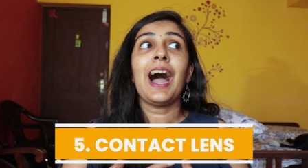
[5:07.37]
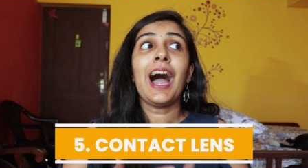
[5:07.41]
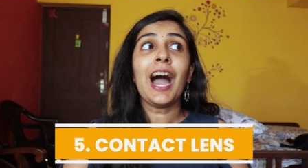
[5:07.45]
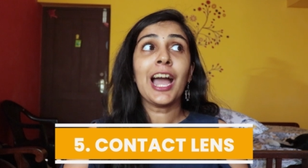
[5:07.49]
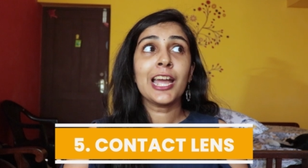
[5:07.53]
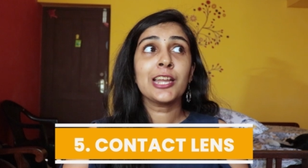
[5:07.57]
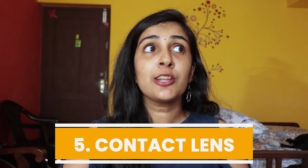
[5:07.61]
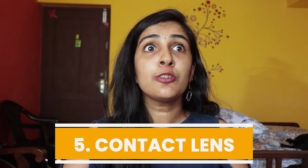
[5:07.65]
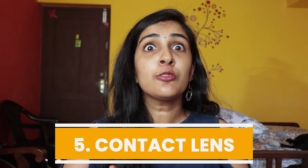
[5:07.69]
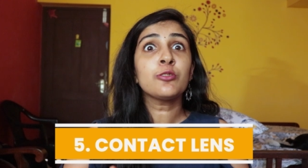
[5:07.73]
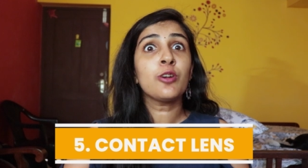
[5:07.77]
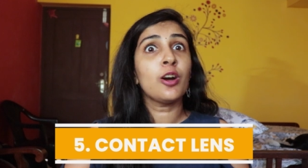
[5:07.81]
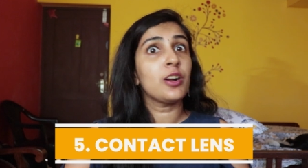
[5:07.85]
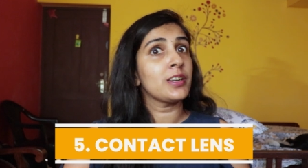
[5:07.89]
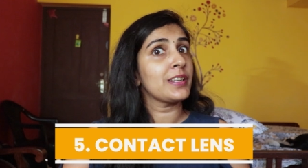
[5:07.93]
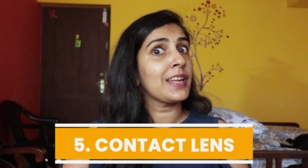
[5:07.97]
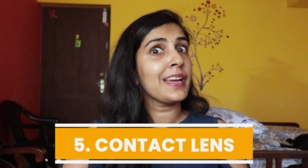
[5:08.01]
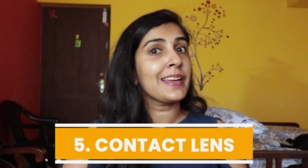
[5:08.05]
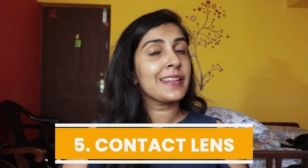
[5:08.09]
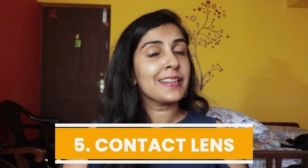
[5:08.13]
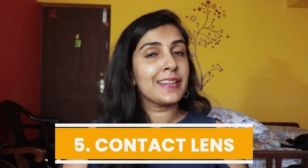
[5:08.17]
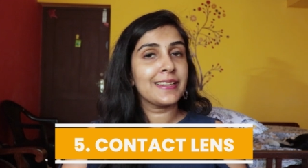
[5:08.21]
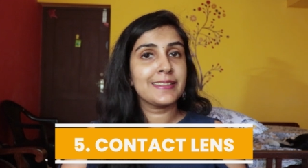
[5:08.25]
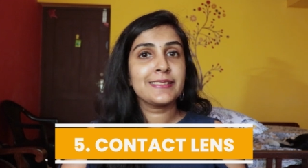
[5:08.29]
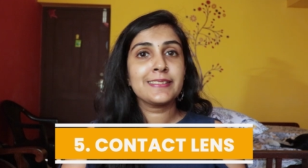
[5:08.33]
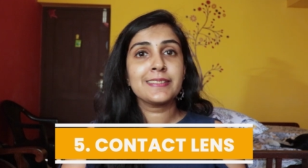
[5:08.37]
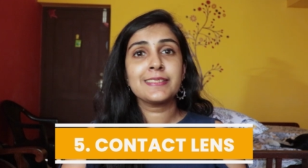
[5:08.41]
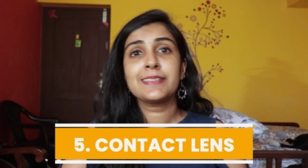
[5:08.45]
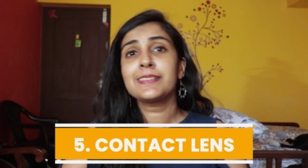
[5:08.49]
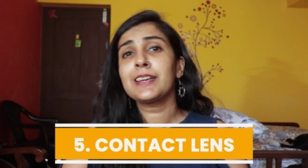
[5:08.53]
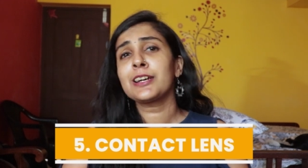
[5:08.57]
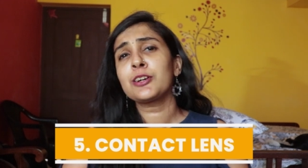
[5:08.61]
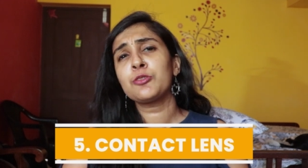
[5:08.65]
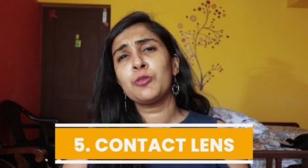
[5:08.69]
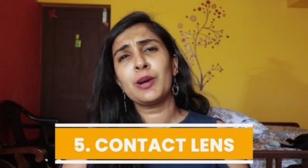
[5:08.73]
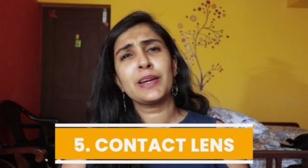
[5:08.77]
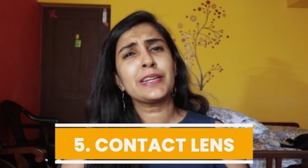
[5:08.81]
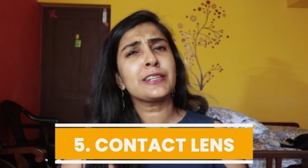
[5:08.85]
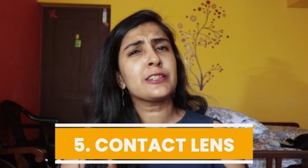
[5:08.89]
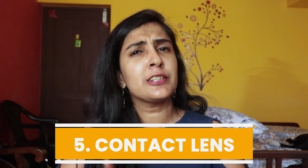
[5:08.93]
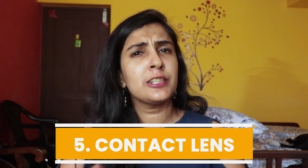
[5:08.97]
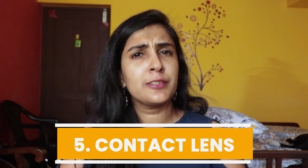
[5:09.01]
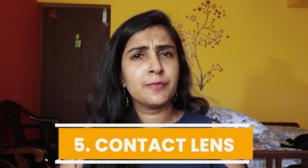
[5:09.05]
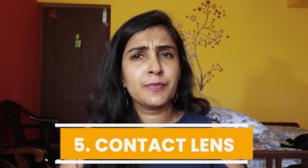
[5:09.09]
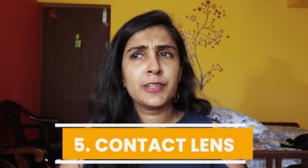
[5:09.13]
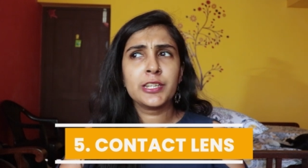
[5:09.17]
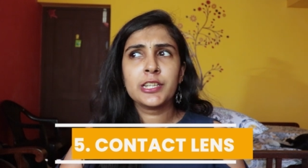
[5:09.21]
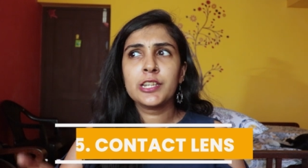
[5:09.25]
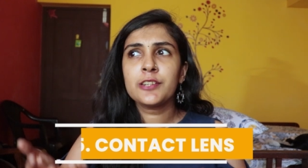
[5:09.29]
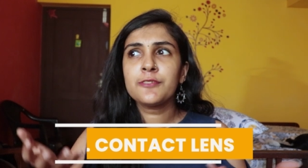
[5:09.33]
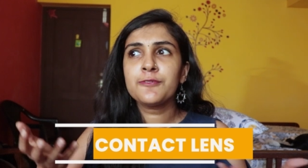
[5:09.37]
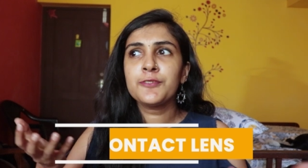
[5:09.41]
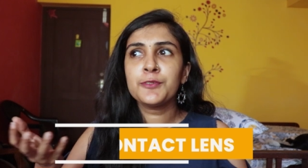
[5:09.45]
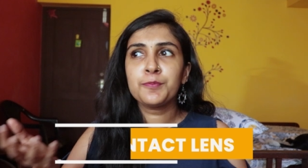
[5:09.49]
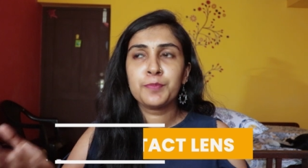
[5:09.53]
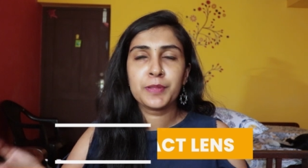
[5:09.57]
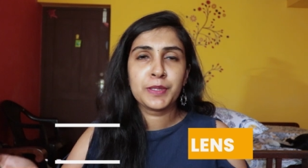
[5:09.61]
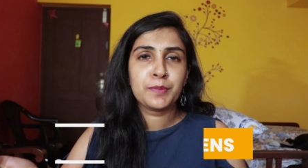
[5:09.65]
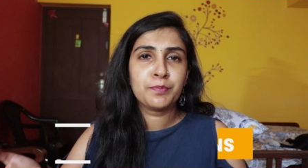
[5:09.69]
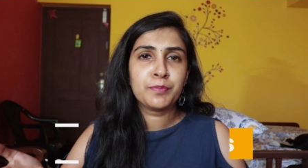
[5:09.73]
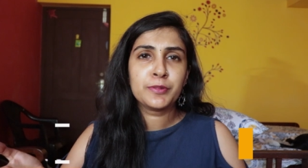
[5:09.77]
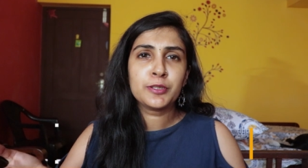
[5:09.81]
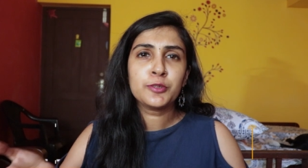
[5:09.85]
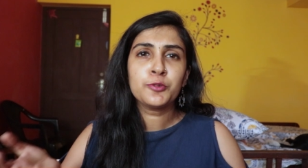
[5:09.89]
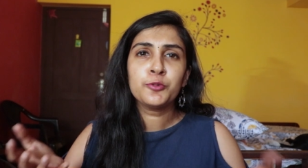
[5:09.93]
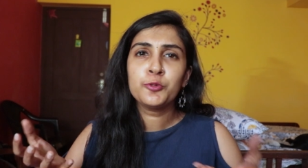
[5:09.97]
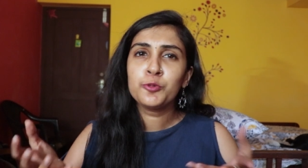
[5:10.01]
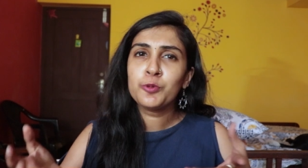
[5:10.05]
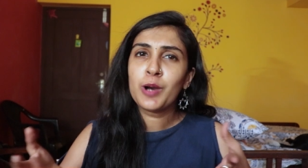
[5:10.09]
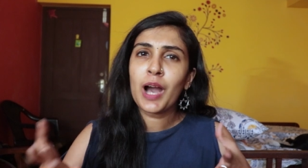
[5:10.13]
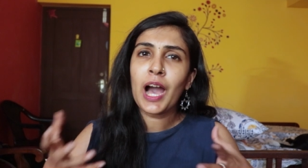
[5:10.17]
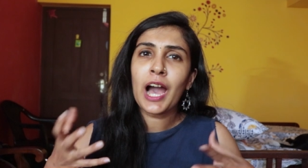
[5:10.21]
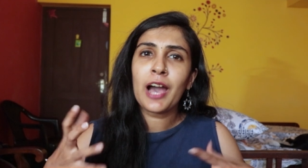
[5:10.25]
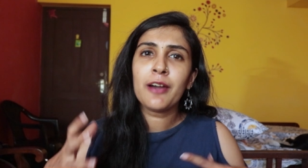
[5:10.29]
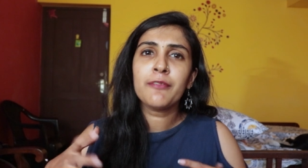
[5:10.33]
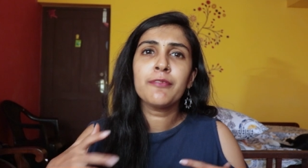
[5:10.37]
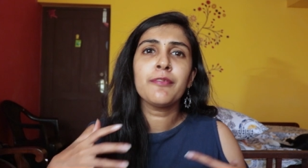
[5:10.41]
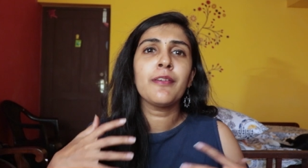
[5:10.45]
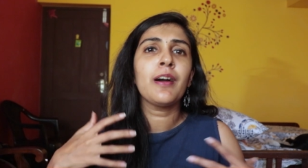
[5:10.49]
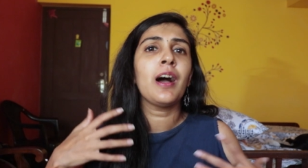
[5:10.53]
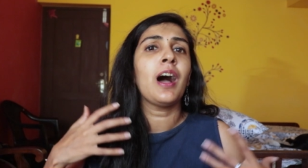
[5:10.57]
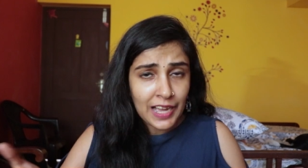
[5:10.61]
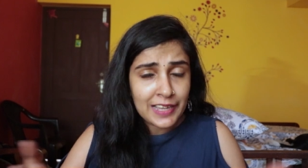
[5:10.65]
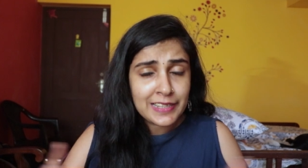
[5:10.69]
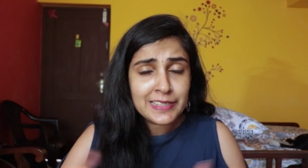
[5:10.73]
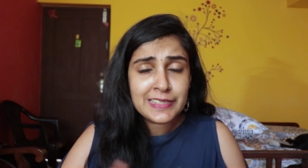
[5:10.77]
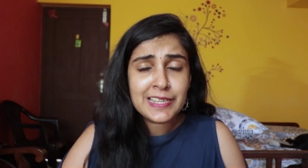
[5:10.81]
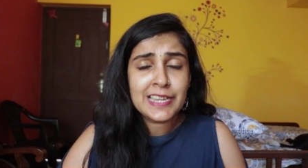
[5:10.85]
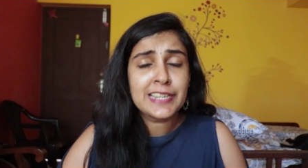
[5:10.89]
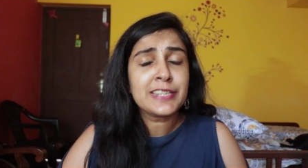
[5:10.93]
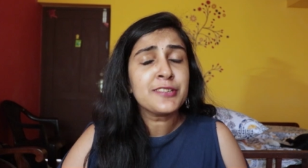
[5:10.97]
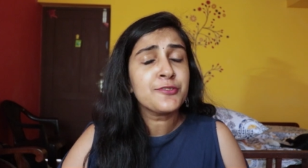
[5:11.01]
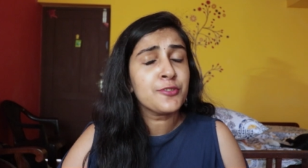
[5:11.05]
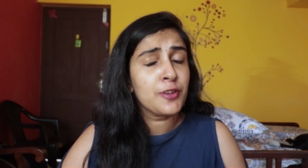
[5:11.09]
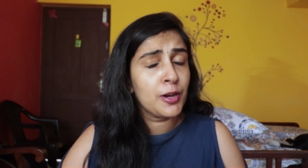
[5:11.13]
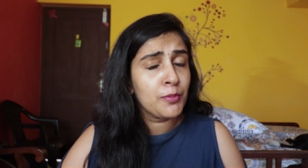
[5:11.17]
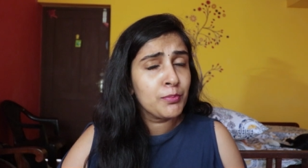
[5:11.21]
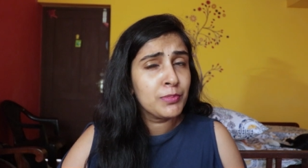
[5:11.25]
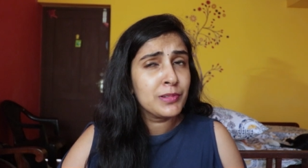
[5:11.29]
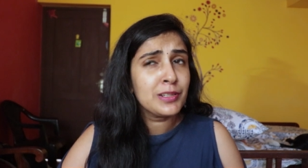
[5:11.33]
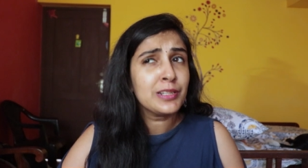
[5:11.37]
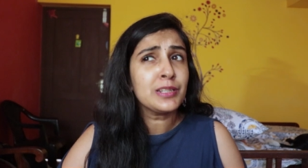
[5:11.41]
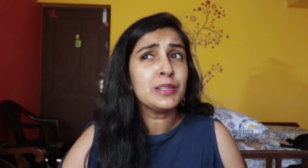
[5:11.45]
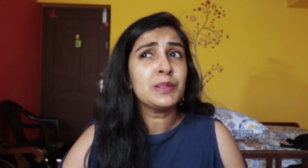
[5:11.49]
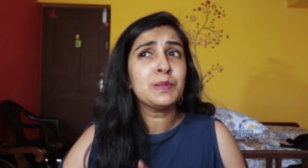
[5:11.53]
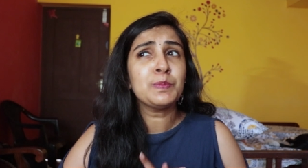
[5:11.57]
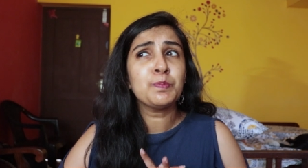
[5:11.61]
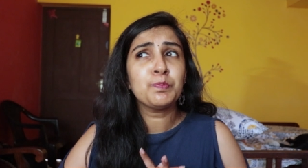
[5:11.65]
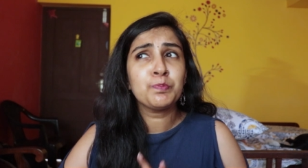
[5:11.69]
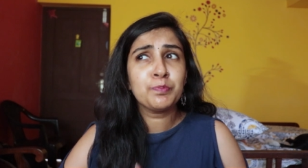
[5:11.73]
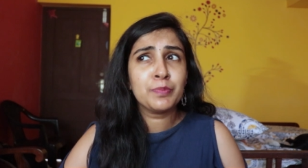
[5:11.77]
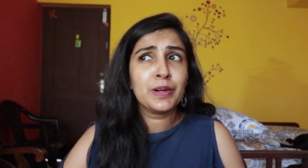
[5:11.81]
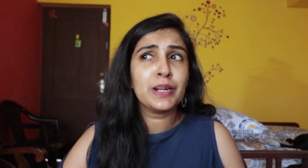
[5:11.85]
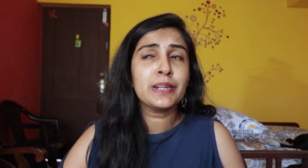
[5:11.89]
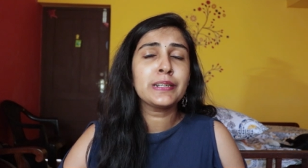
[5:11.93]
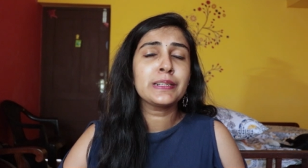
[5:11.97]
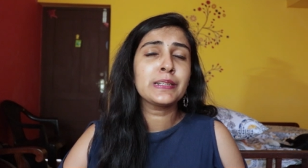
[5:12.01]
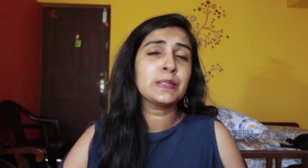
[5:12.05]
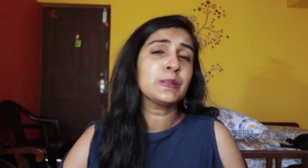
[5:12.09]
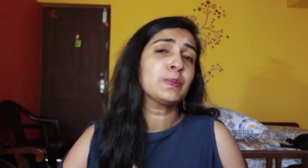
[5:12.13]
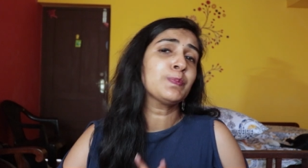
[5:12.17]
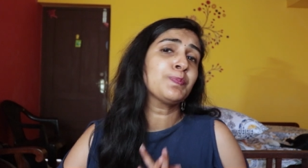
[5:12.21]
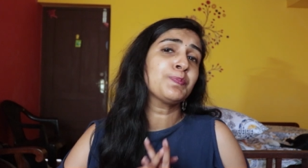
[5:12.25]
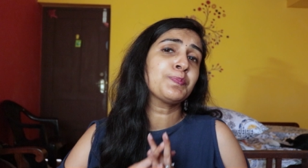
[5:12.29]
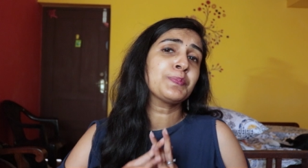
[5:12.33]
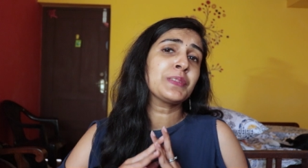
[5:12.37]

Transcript: I know contact lenses are quite convenient for people who have eyesight trouble but